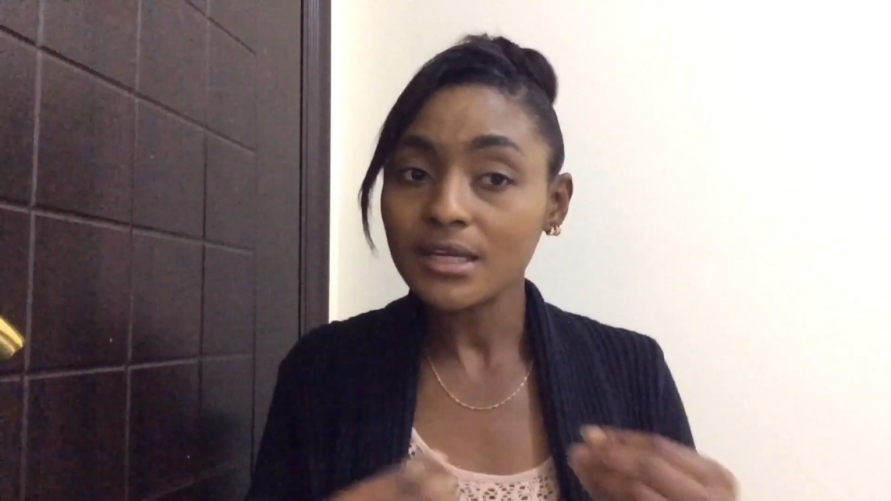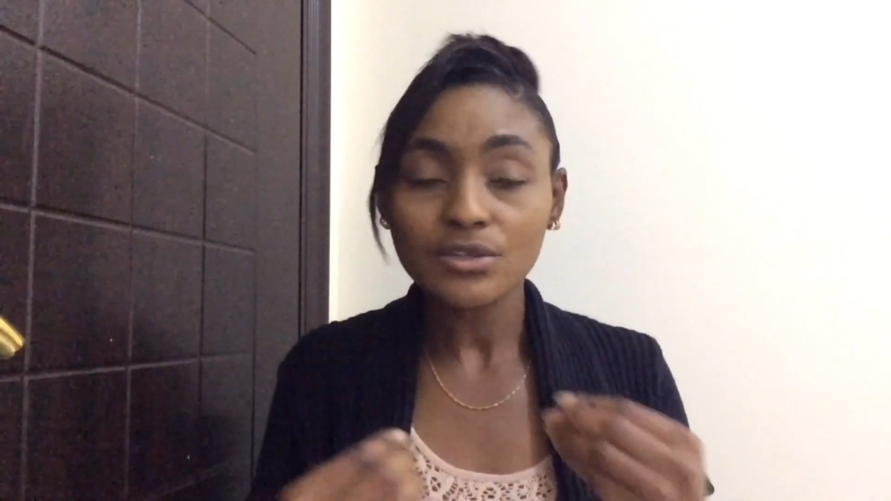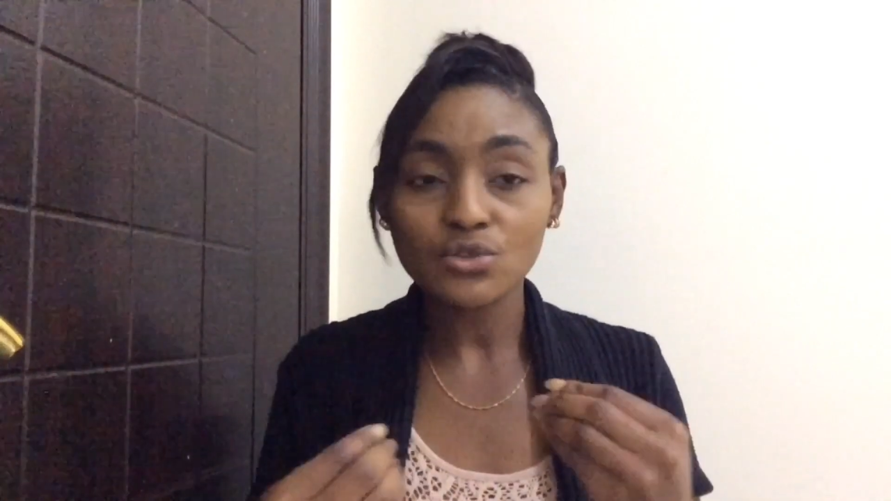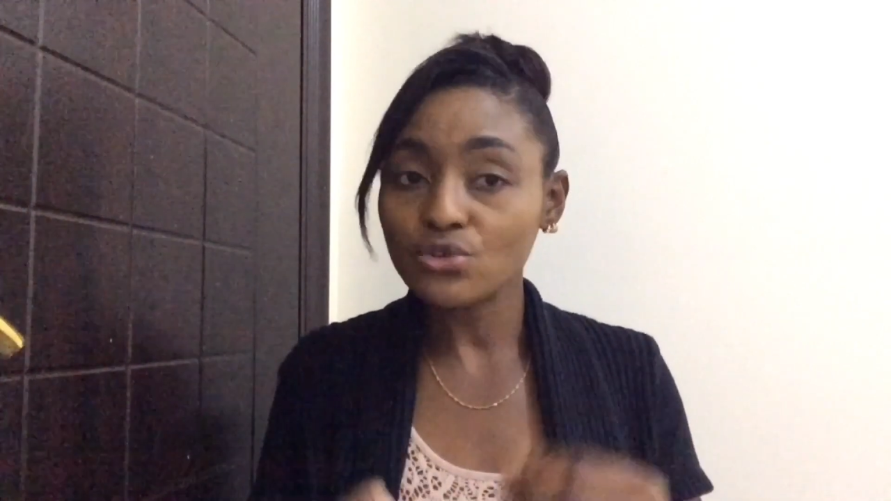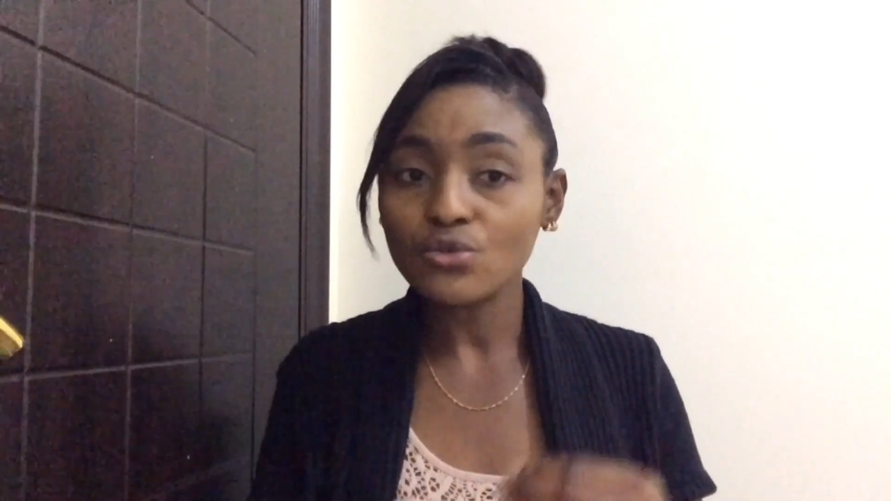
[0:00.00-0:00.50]

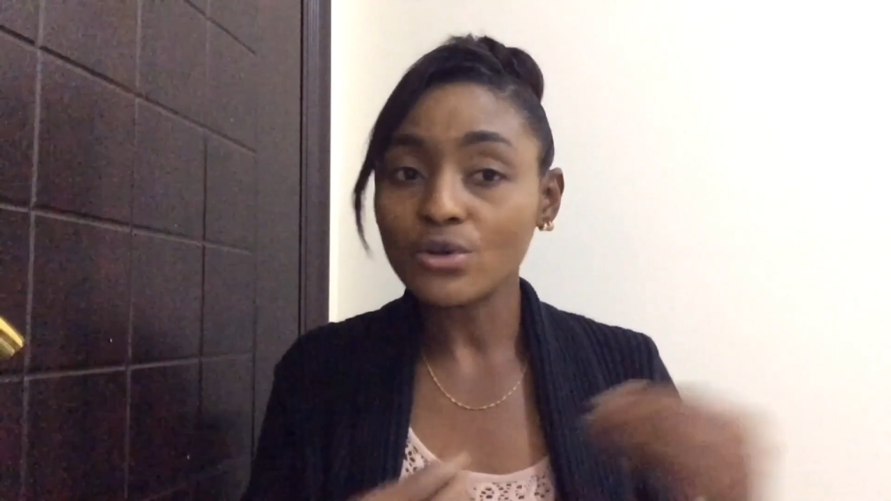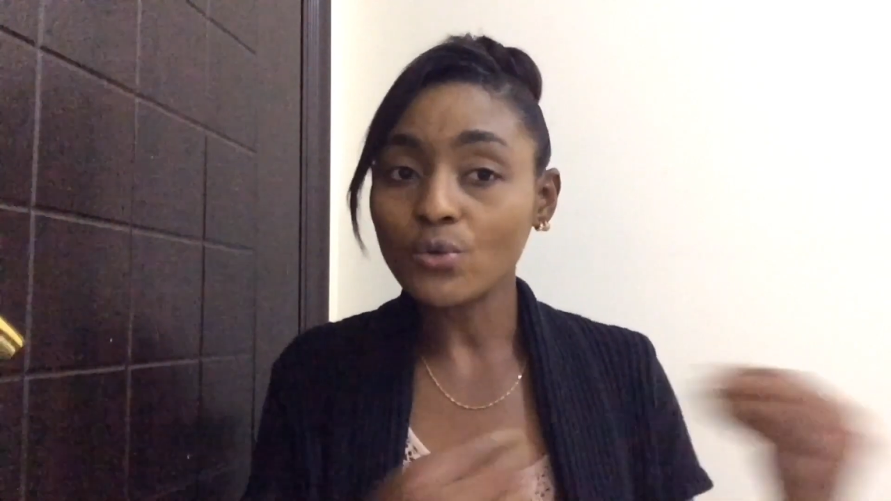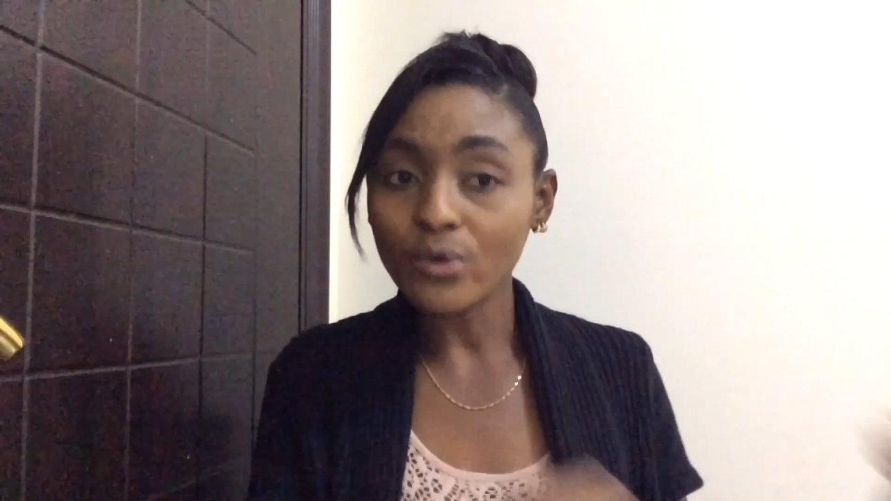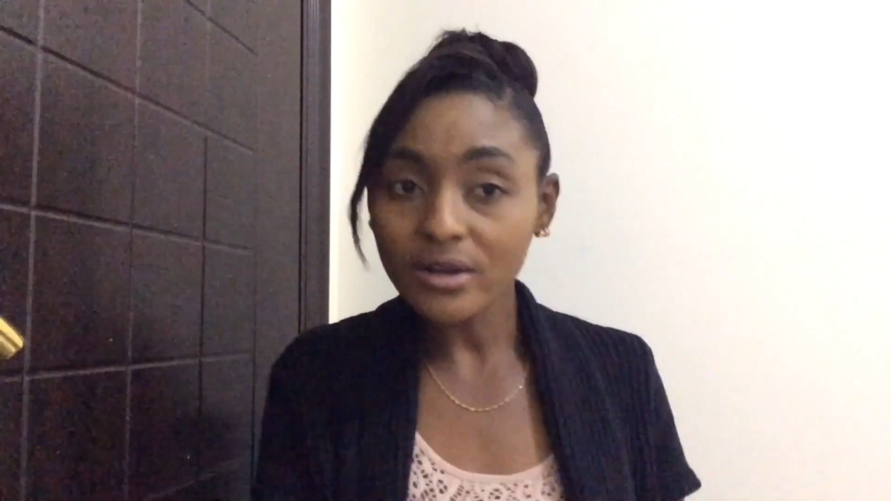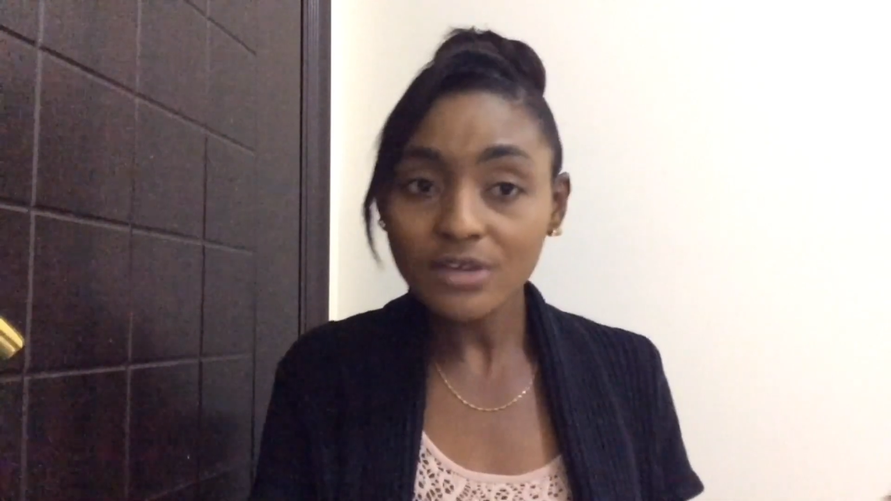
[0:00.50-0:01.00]
so you're not
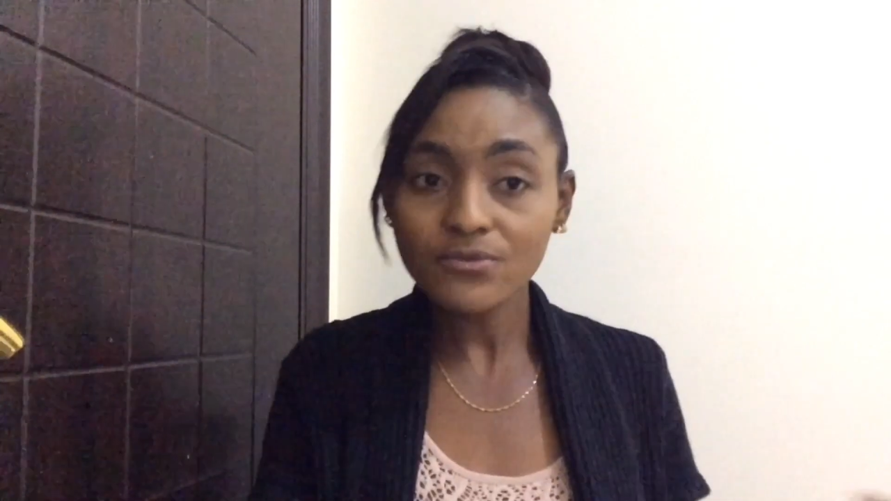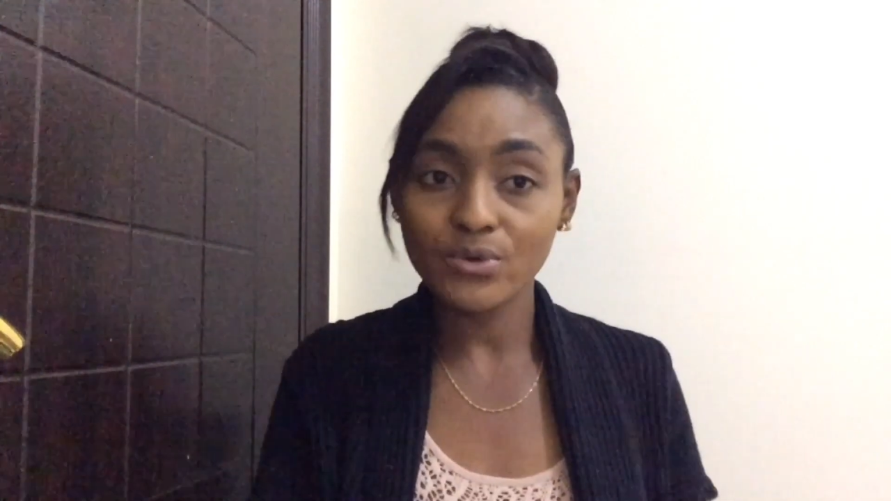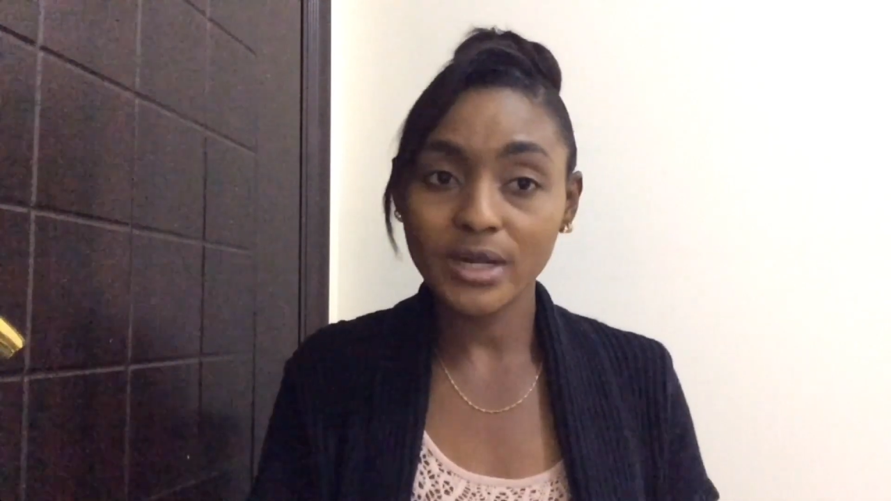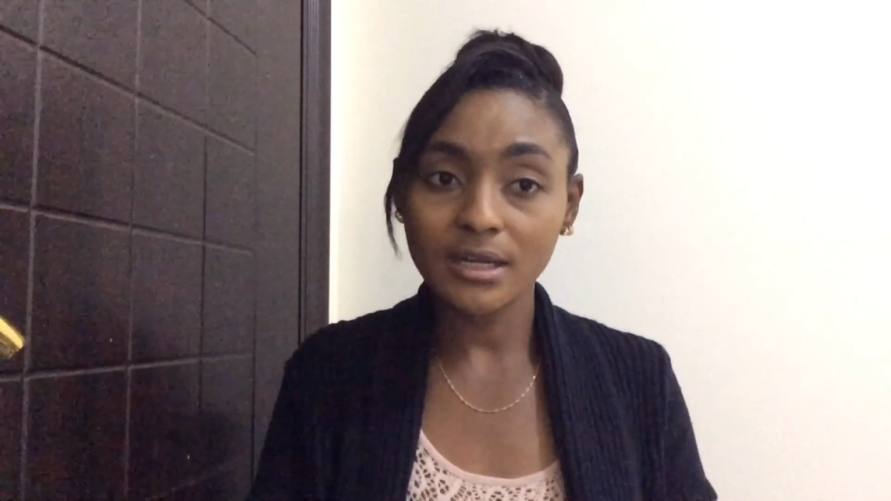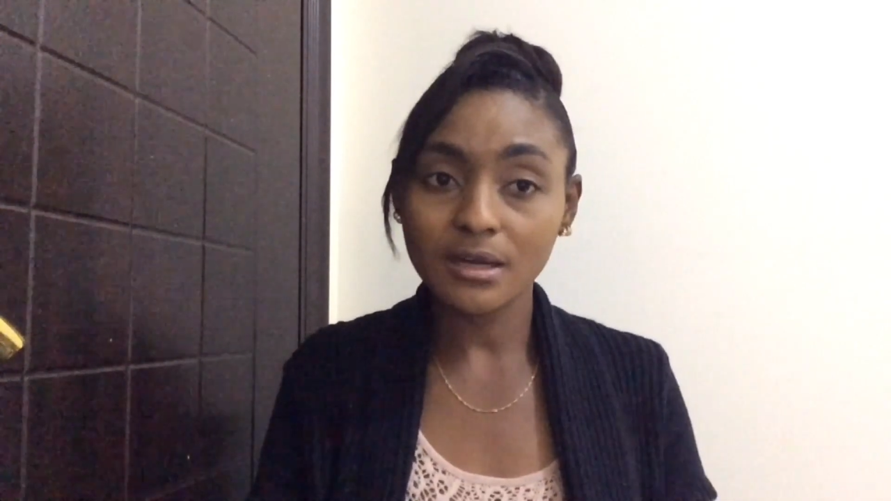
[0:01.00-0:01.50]
working for
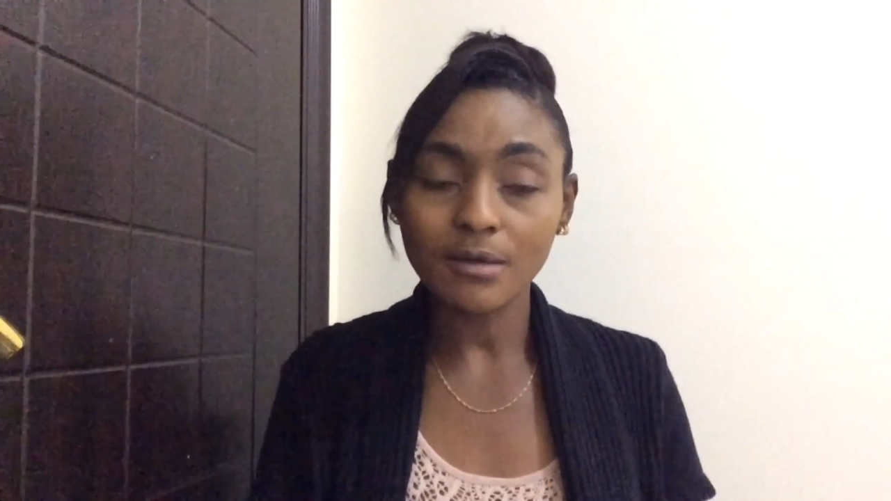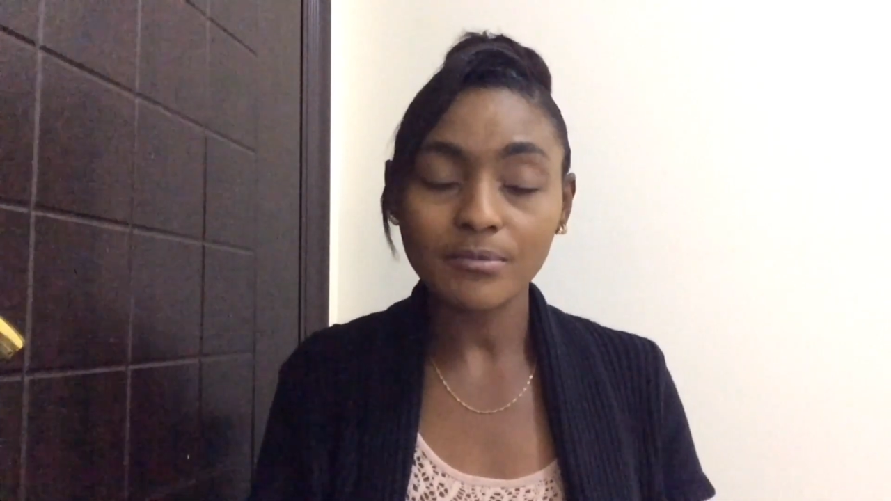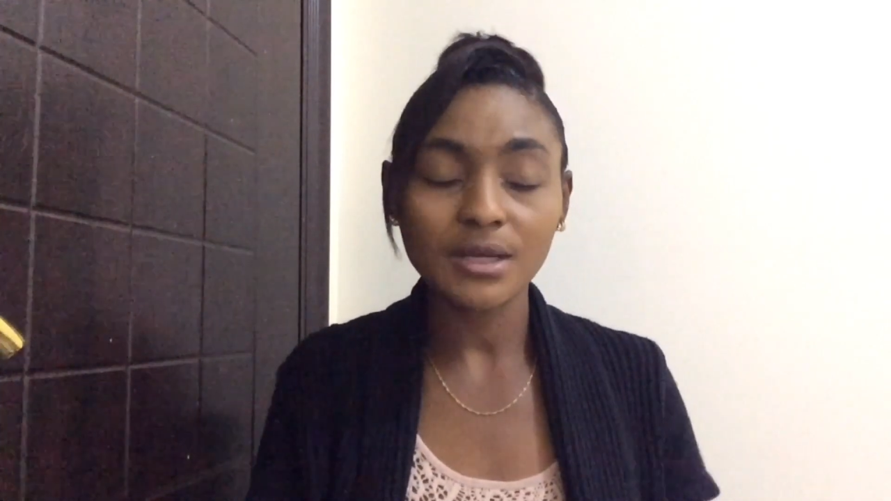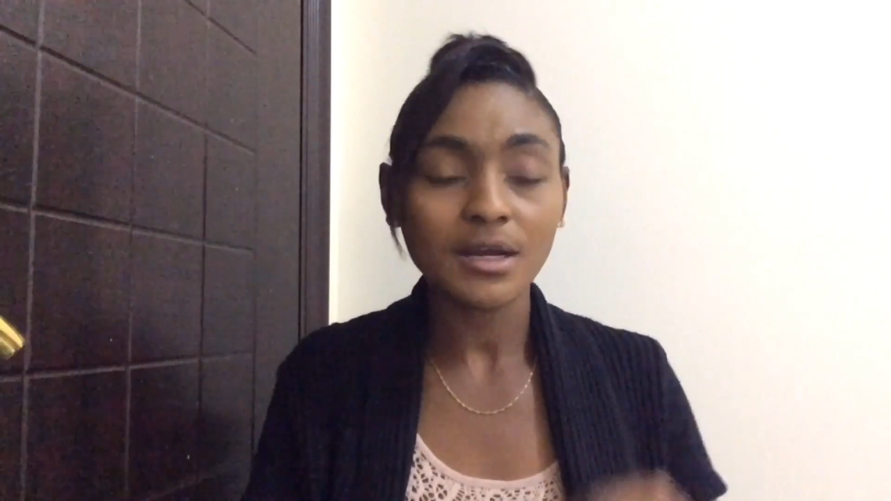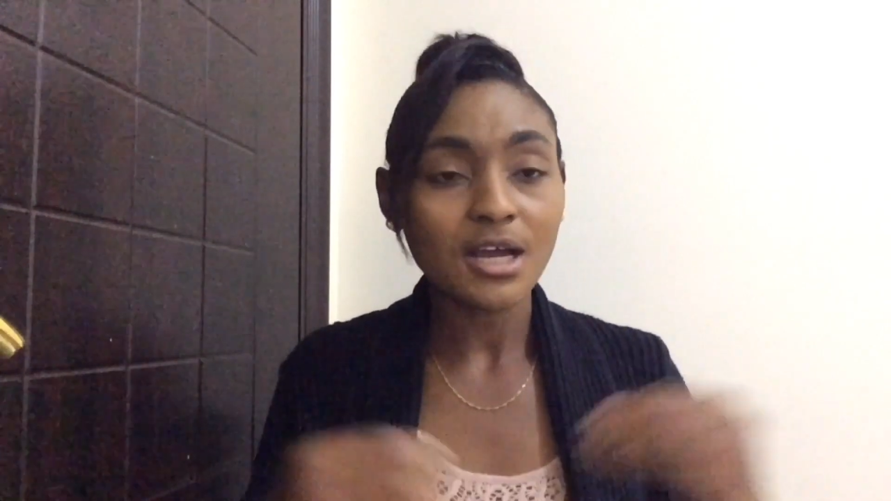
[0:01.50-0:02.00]
any company.